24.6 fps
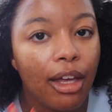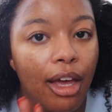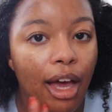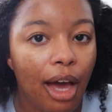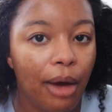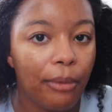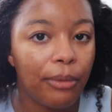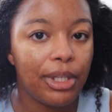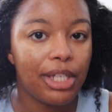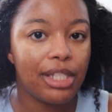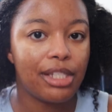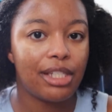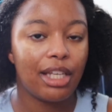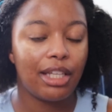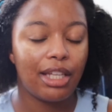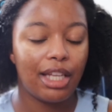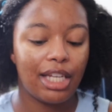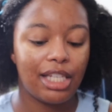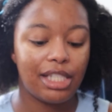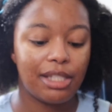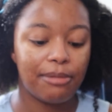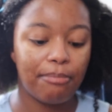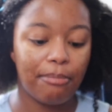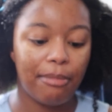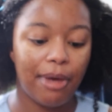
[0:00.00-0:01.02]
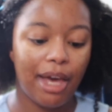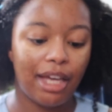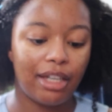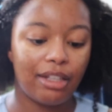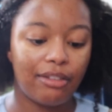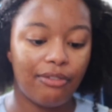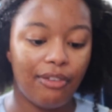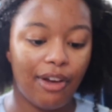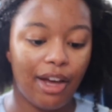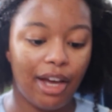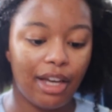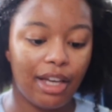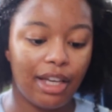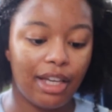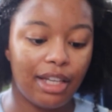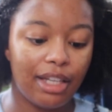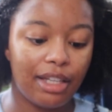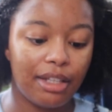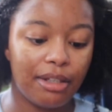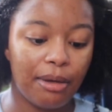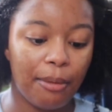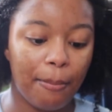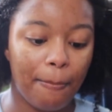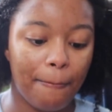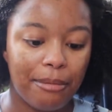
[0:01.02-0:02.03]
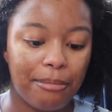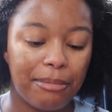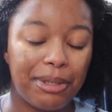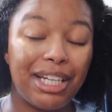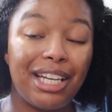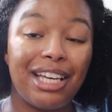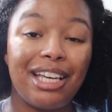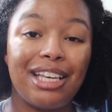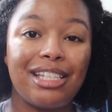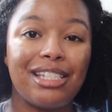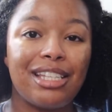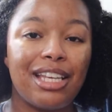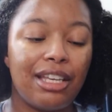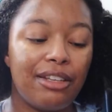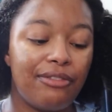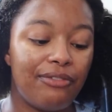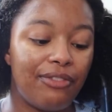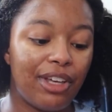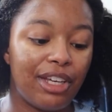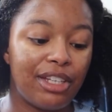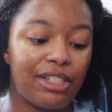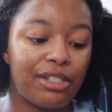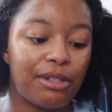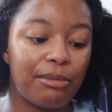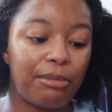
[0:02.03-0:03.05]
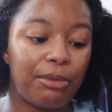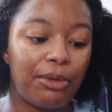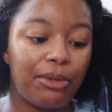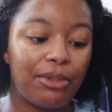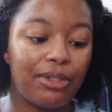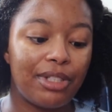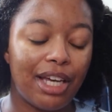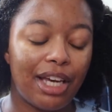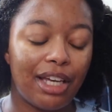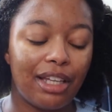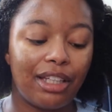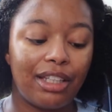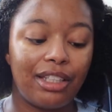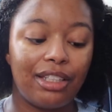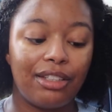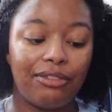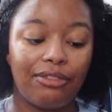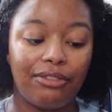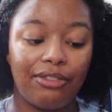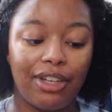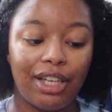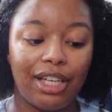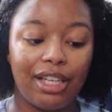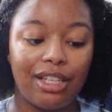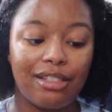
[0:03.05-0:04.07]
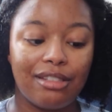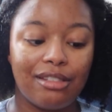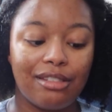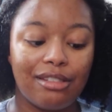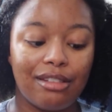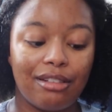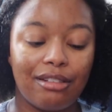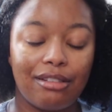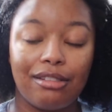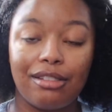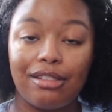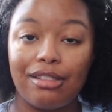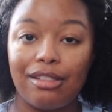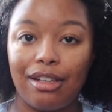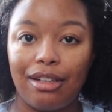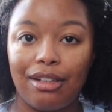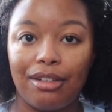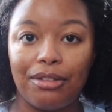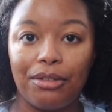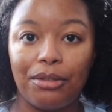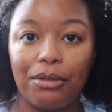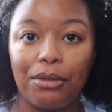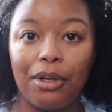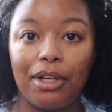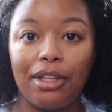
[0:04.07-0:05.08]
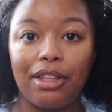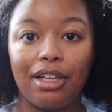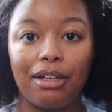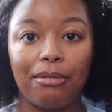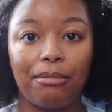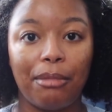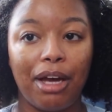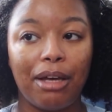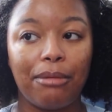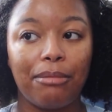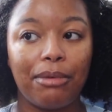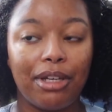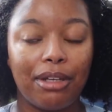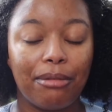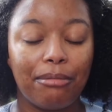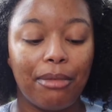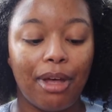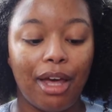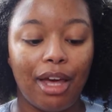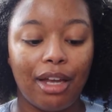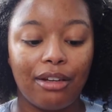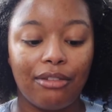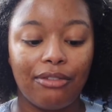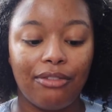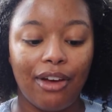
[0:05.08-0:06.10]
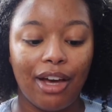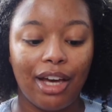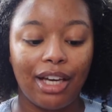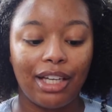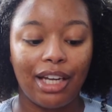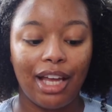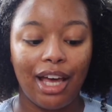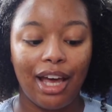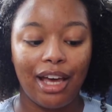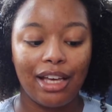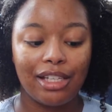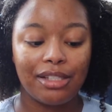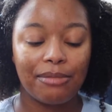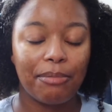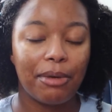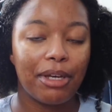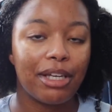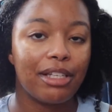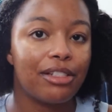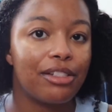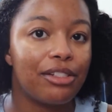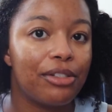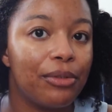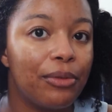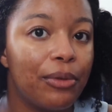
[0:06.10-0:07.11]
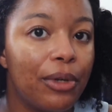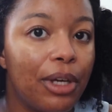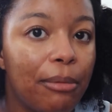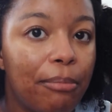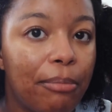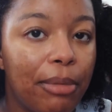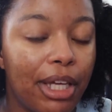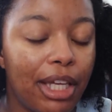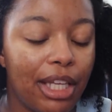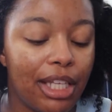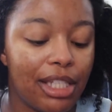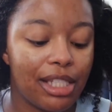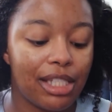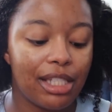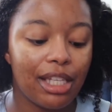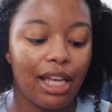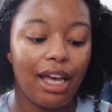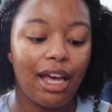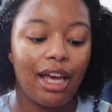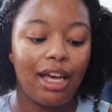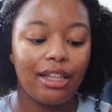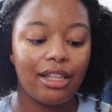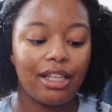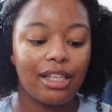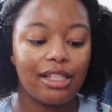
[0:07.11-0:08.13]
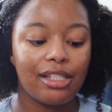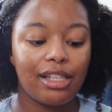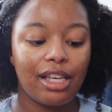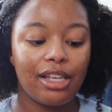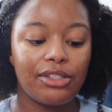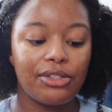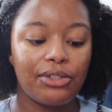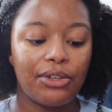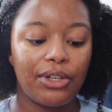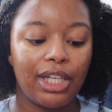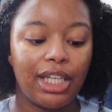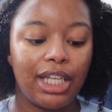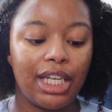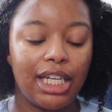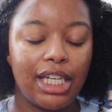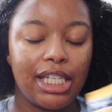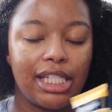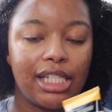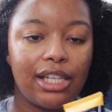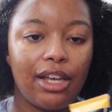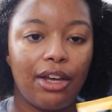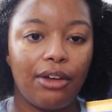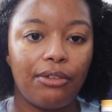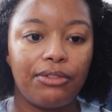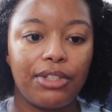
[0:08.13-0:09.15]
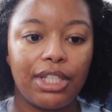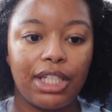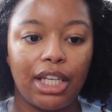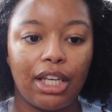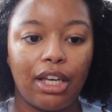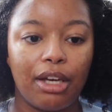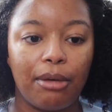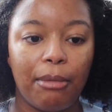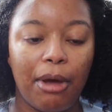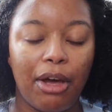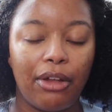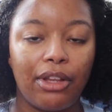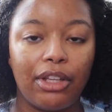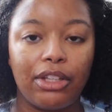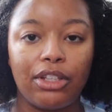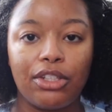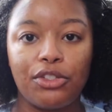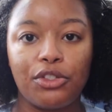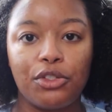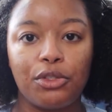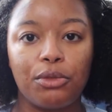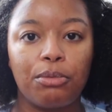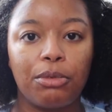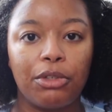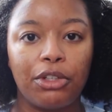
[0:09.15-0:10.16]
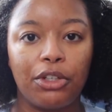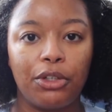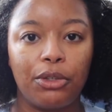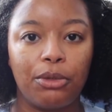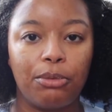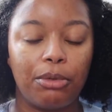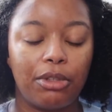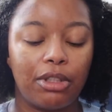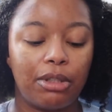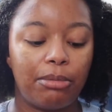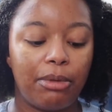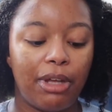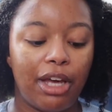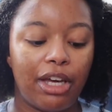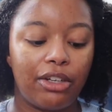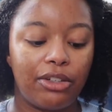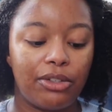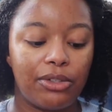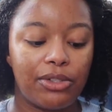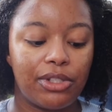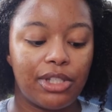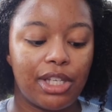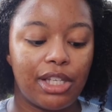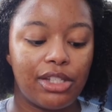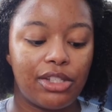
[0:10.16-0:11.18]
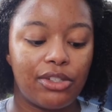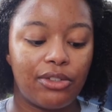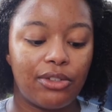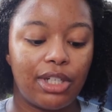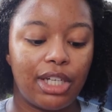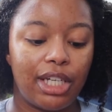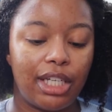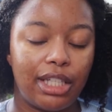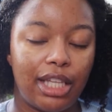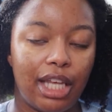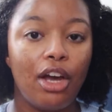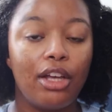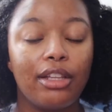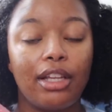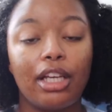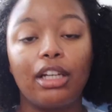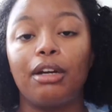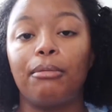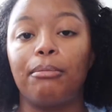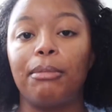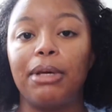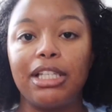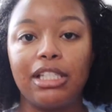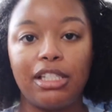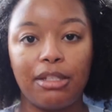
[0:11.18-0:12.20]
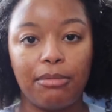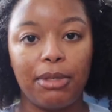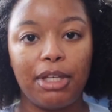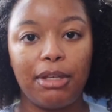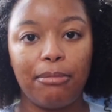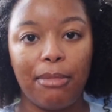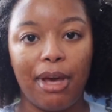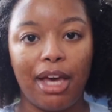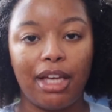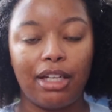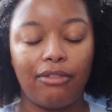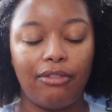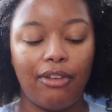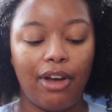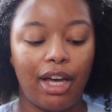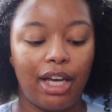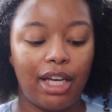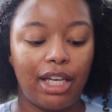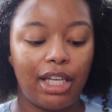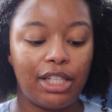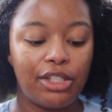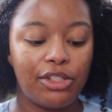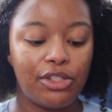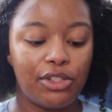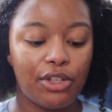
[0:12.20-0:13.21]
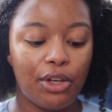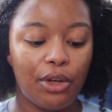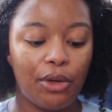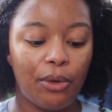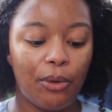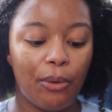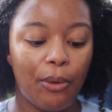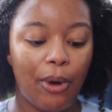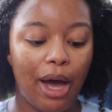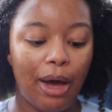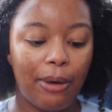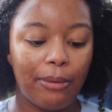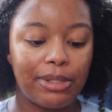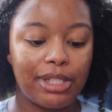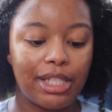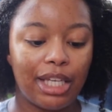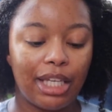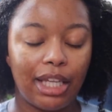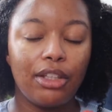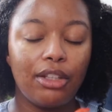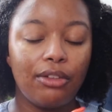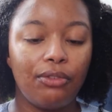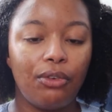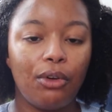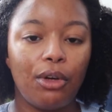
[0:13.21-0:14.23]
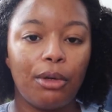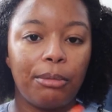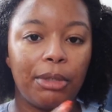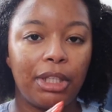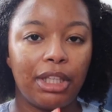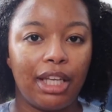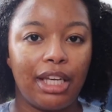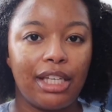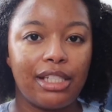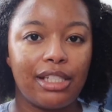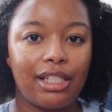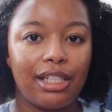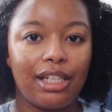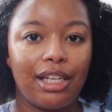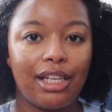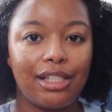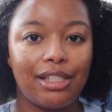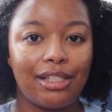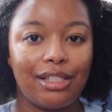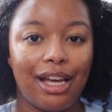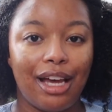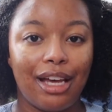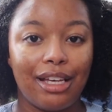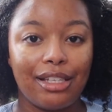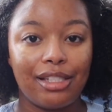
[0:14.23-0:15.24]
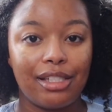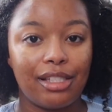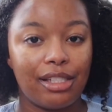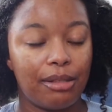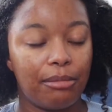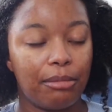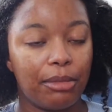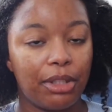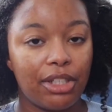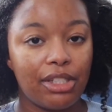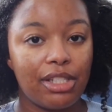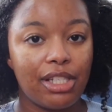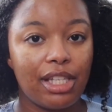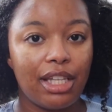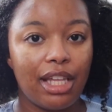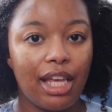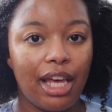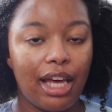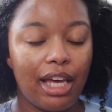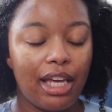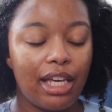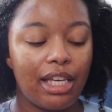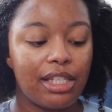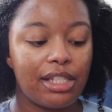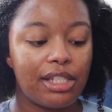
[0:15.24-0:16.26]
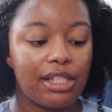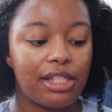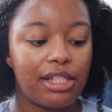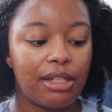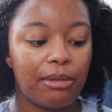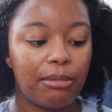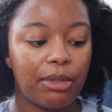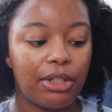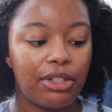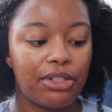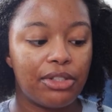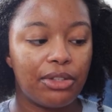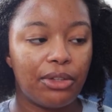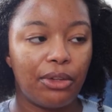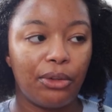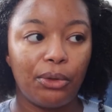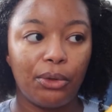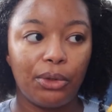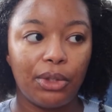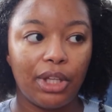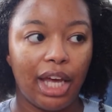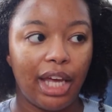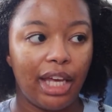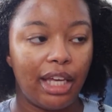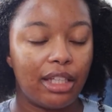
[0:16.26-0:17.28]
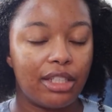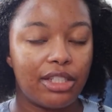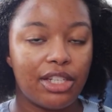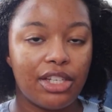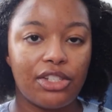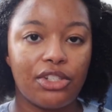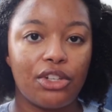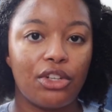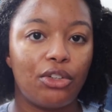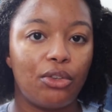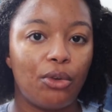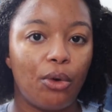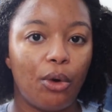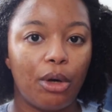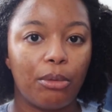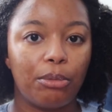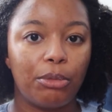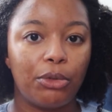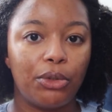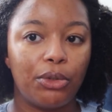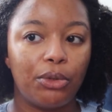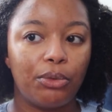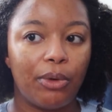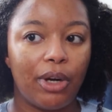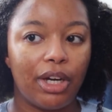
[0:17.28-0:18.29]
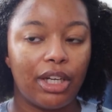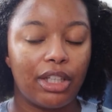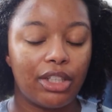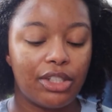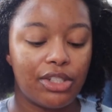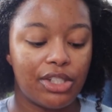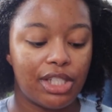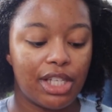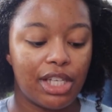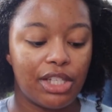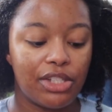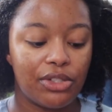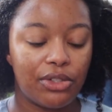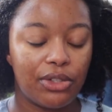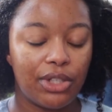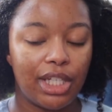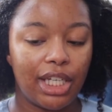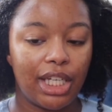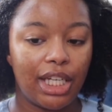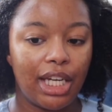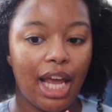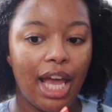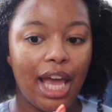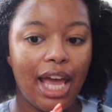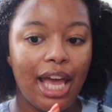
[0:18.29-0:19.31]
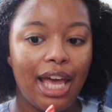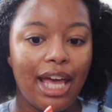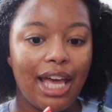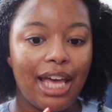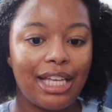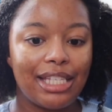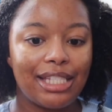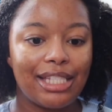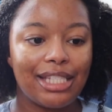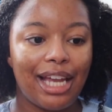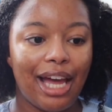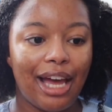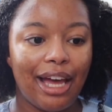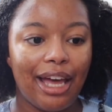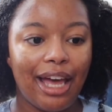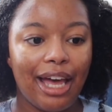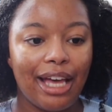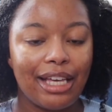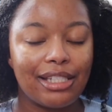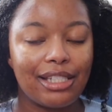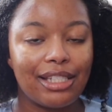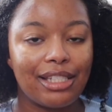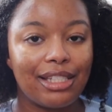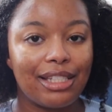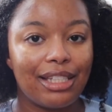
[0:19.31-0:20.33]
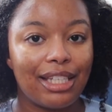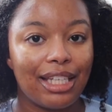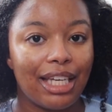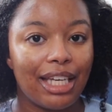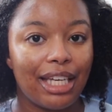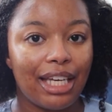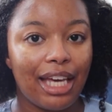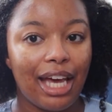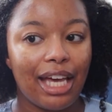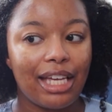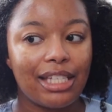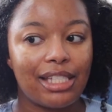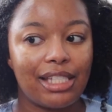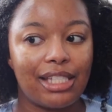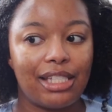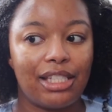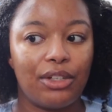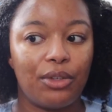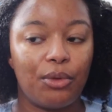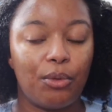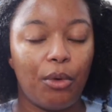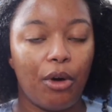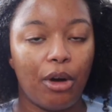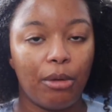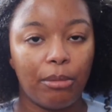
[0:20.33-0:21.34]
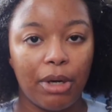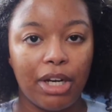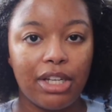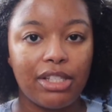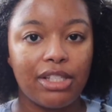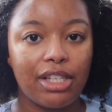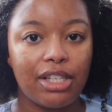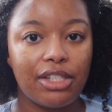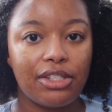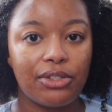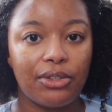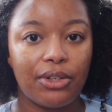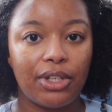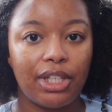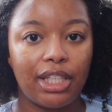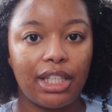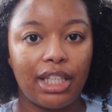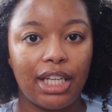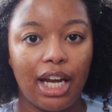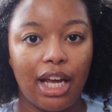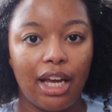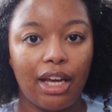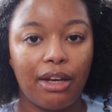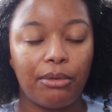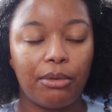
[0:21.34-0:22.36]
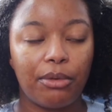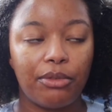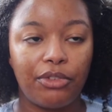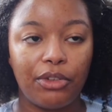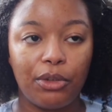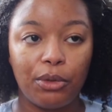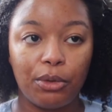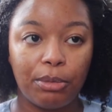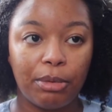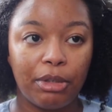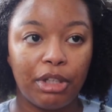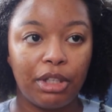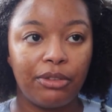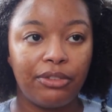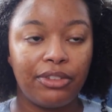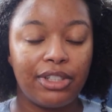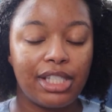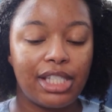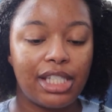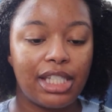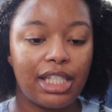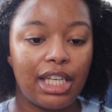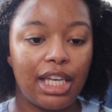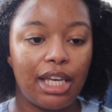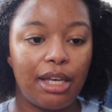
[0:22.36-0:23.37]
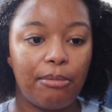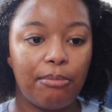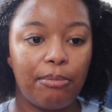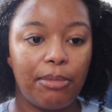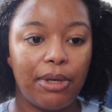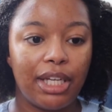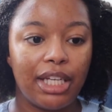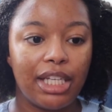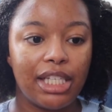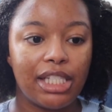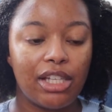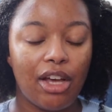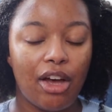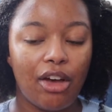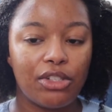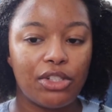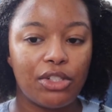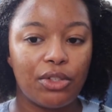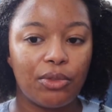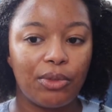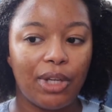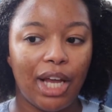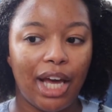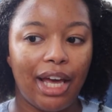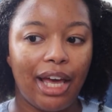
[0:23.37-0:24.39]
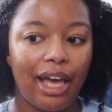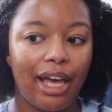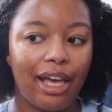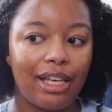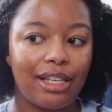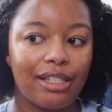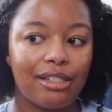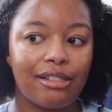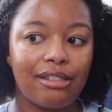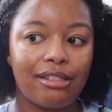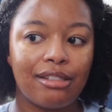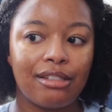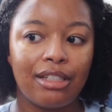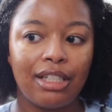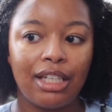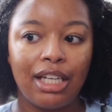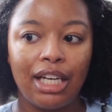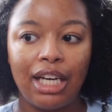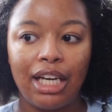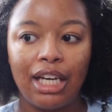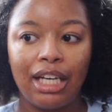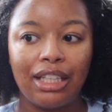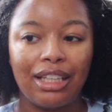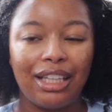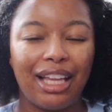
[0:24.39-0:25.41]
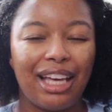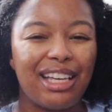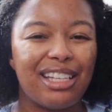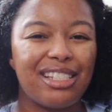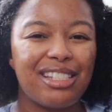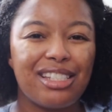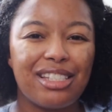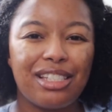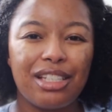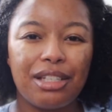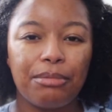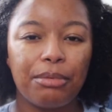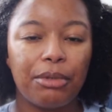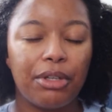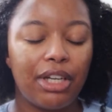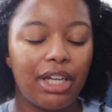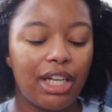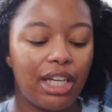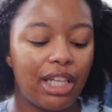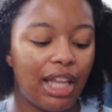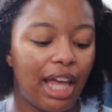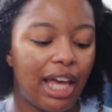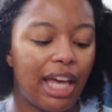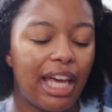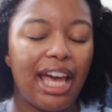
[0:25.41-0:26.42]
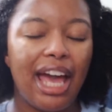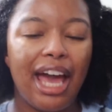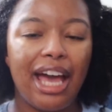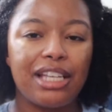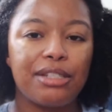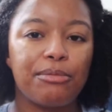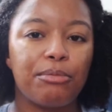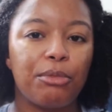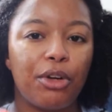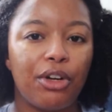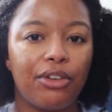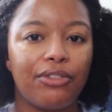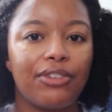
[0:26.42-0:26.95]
I wouldn't say that it's mattifying, but it is Invisible Daily Defense. So there might be a mattifying aspect to it, but it's the sunscreen in itself didn't come out like the Supergoop or the Black Girl sunscreen that are meant to be mattifying. So I would say the formulation is not similar to that. It's similar to like just a normal regular sunscreen. It's not as thick as the Walmart sunscreen that I reviewed previously, but it's also not as like slippery. Like it has more